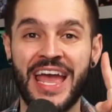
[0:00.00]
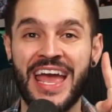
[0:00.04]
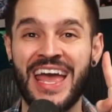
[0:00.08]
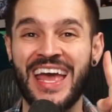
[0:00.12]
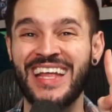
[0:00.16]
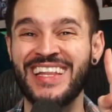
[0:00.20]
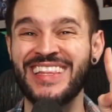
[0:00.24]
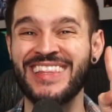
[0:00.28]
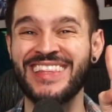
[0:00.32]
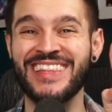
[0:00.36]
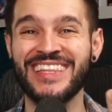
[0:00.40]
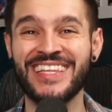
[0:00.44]

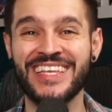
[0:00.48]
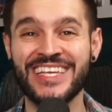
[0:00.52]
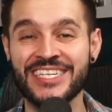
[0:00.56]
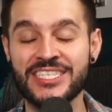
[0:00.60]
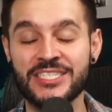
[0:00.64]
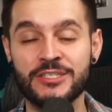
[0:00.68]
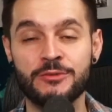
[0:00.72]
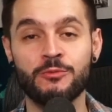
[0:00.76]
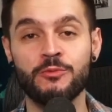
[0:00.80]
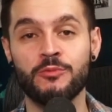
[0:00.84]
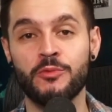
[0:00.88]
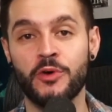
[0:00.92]
at
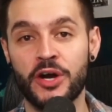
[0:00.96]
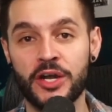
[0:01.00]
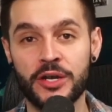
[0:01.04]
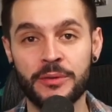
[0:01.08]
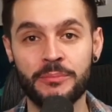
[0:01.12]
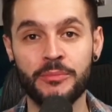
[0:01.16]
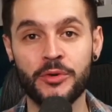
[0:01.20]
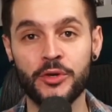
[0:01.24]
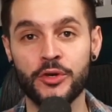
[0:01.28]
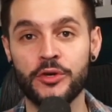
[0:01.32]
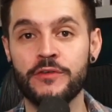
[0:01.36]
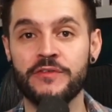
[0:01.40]
least 1
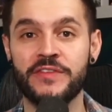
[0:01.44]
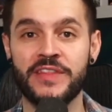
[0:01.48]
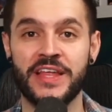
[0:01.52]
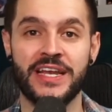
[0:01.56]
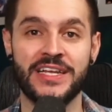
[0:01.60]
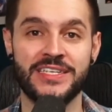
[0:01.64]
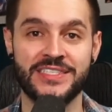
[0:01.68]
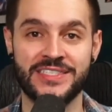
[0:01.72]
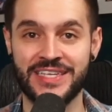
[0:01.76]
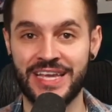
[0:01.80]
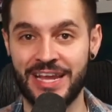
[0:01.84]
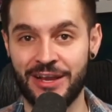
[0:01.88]
move that
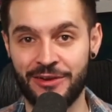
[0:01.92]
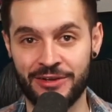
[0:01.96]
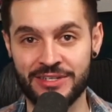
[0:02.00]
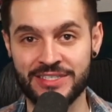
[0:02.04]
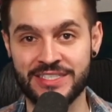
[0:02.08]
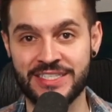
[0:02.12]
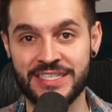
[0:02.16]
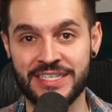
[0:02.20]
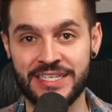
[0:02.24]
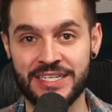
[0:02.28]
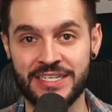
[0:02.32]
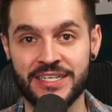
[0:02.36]
is
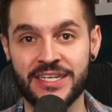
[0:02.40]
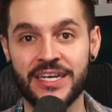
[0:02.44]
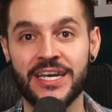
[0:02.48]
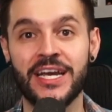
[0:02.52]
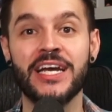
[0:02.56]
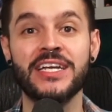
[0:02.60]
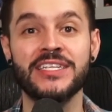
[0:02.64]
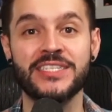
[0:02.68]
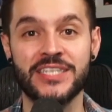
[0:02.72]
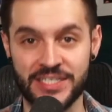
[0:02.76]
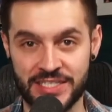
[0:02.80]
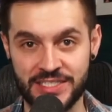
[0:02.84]
guaranteed
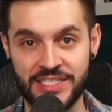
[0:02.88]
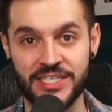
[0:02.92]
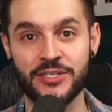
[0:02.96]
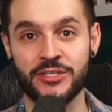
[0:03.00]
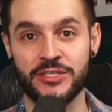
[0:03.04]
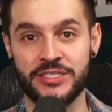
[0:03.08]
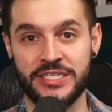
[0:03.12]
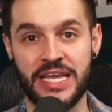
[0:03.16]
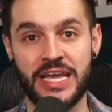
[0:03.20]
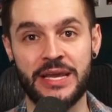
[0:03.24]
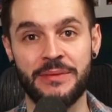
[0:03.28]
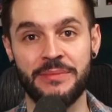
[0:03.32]
to deal
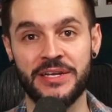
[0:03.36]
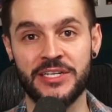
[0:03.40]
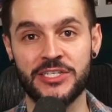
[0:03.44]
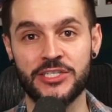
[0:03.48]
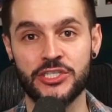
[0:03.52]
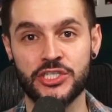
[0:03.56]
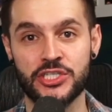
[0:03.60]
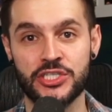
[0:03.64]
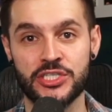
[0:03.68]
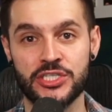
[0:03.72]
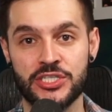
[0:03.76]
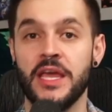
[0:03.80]

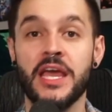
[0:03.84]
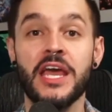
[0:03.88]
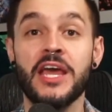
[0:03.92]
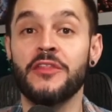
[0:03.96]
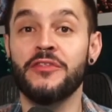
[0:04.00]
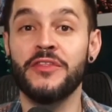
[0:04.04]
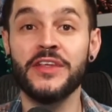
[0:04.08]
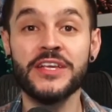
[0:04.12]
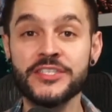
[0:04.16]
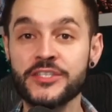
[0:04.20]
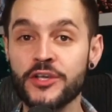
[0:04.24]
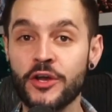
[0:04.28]
damage.
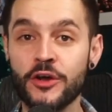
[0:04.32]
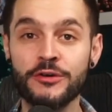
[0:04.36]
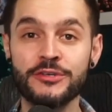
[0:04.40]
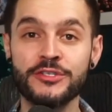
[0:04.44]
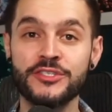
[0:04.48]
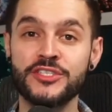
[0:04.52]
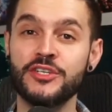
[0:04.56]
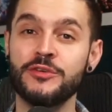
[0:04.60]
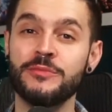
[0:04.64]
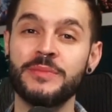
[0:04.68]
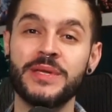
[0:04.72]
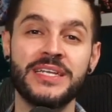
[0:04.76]
This
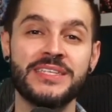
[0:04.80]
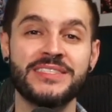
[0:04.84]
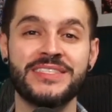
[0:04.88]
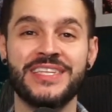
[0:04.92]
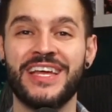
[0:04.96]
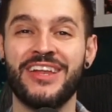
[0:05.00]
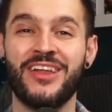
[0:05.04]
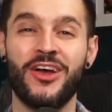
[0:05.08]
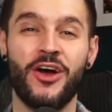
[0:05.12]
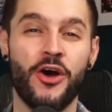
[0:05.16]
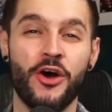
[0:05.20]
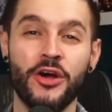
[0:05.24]
also means
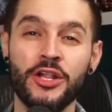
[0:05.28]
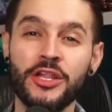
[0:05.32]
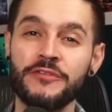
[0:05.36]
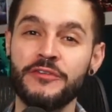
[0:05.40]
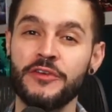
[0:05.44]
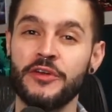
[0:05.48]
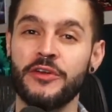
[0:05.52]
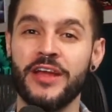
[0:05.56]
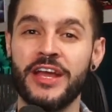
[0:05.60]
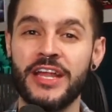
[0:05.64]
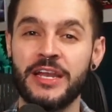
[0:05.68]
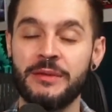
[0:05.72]
that all of
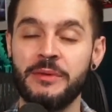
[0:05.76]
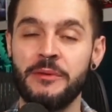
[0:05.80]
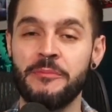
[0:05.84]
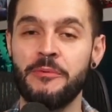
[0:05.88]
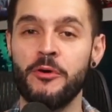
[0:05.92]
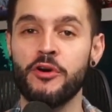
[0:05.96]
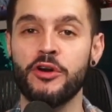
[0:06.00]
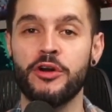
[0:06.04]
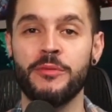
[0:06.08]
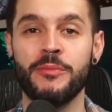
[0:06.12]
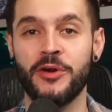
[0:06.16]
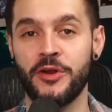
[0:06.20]
your enemy
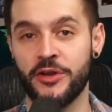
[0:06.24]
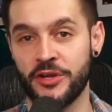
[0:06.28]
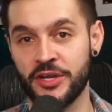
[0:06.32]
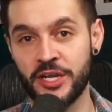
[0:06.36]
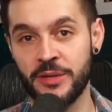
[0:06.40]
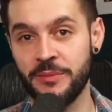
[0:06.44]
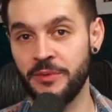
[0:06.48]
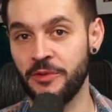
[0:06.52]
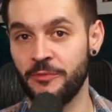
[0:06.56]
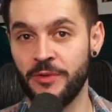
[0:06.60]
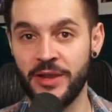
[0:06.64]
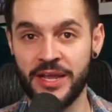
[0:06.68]
Pokemon are going to
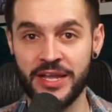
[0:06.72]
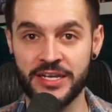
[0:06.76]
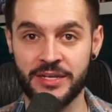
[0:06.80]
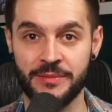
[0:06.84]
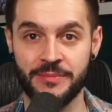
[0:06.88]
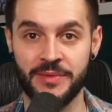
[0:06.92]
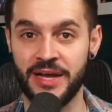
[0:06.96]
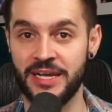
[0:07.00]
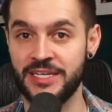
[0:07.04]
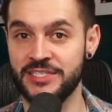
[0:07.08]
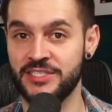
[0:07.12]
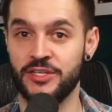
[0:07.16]
be
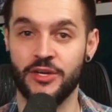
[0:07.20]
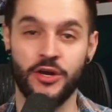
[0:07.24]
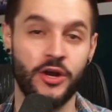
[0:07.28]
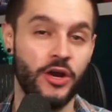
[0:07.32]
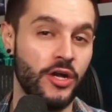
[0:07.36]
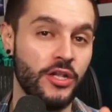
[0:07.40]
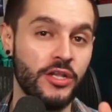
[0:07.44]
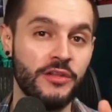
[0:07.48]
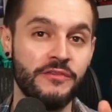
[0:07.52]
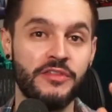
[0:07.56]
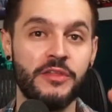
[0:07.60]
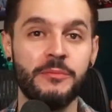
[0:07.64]
randomized.
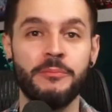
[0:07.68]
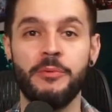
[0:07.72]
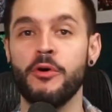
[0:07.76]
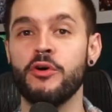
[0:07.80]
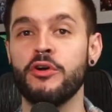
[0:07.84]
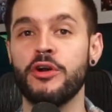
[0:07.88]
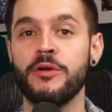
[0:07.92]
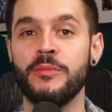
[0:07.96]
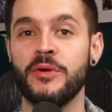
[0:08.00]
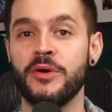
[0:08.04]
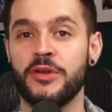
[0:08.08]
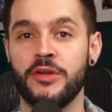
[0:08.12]
All of the
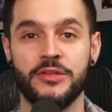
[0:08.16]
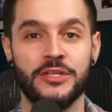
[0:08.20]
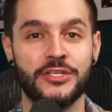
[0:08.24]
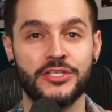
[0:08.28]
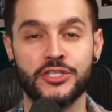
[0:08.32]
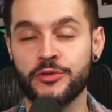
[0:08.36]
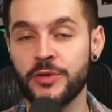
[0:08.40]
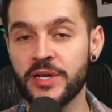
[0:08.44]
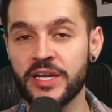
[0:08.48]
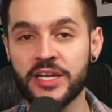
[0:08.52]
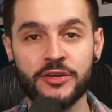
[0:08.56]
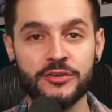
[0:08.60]
Pokemon on the
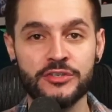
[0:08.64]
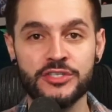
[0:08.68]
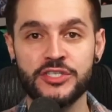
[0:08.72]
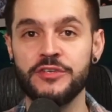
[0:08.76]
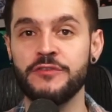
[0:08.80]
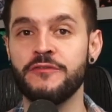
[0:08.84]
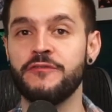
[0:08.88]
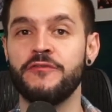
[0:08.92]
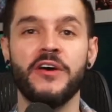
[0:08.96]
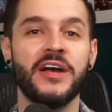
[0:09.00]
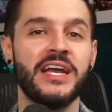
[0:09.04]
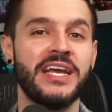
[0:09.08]
trainers you
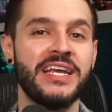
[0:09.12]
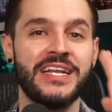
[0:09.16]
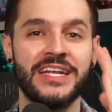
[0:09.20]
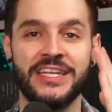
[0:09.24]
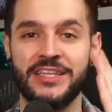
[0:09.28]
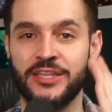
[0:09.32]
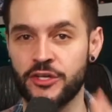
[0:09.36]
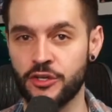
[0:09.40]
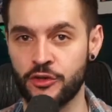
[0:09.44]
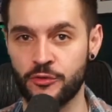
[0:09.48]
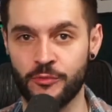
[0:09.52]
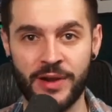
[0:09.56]
fight, in
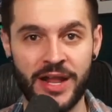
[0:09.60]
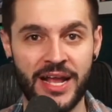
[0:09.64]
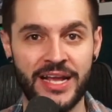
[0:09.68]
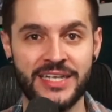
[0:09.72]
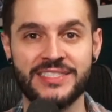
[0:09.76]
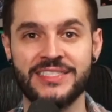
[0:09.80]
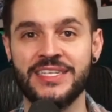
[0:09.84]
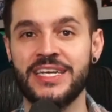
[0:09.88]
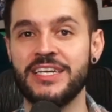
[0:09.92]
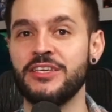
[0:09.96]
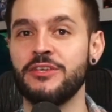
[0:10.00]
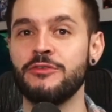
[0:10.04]
the grass
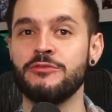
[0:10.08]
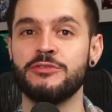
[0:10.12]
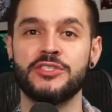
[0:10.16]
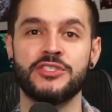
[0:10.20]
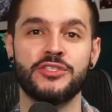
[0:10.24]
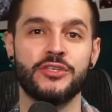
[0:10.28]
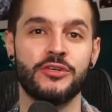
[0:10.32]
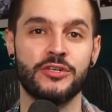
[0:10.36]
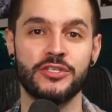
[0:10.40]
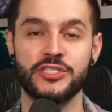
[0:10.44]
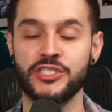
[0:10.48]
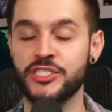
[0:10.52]
that you
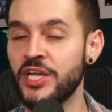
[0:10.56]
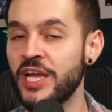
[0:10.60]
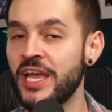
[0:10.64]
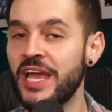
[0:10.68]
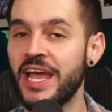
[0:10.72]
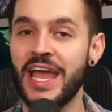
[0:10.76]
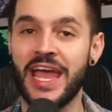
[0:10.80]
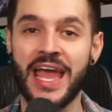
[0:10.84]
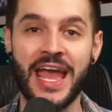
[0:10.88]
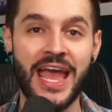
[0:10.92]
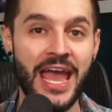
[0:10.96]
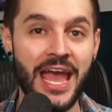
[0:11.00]
search,
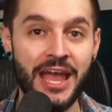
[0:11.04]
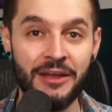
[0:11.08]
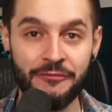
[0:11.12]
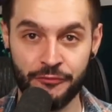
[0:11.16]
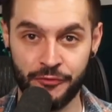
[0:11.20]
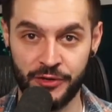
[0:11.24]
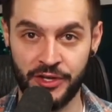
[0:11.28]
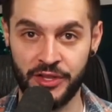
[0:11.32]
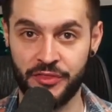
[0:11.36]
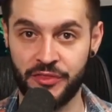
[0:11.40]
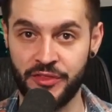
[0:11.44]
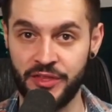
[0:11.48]

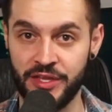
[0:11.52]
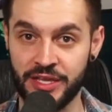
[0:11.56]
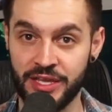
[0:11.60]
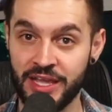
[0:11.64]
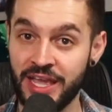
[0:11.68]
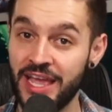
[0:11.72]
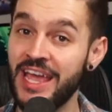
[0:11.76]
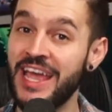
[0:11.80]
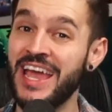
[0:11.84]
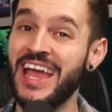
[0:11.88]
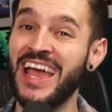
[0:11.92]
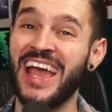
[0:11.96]
everything.
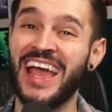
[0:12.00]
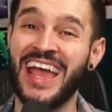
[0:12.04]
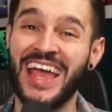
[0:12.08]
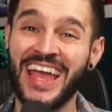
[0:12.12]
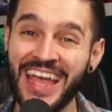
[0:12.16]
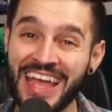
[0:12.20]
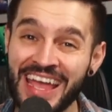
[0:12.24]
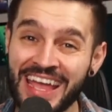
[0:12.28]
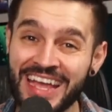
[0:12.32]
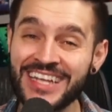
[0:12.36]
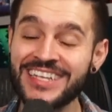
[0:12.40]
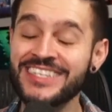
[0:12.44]

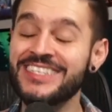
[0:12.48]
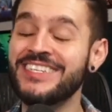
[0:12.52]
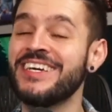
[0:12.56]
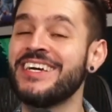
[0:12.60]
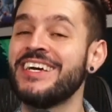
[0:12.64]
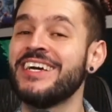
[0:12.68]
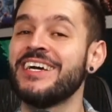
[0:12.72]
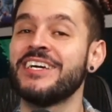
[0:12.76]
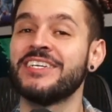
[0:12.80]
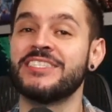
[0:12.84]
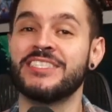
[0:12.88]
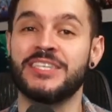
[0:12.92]
And
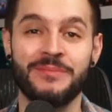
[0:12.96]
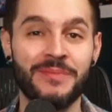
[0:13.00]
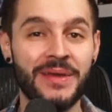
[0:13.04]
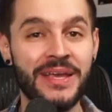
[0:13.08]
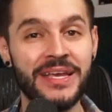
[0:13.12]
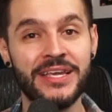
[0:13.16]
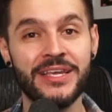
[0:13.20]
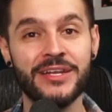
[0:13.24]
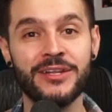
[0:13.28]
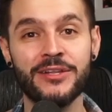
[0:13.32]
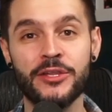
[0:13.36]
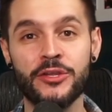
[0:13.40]
to
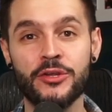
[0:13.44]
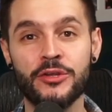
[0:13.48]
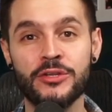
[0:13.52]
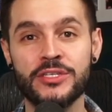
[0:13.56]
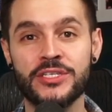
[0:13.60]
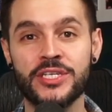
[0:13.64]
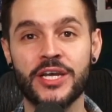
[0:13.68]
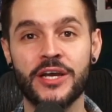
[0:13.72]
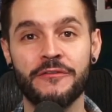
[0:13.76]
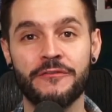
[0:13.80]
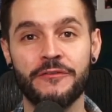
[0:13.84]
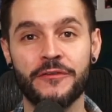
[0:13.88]
make it a little
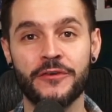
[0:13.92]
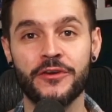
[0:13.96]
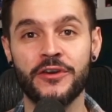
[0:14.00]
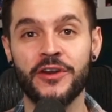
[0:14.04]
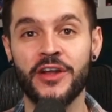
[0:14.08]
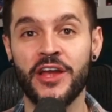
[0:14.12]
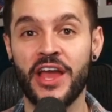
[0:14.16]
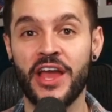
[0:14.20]
tougher,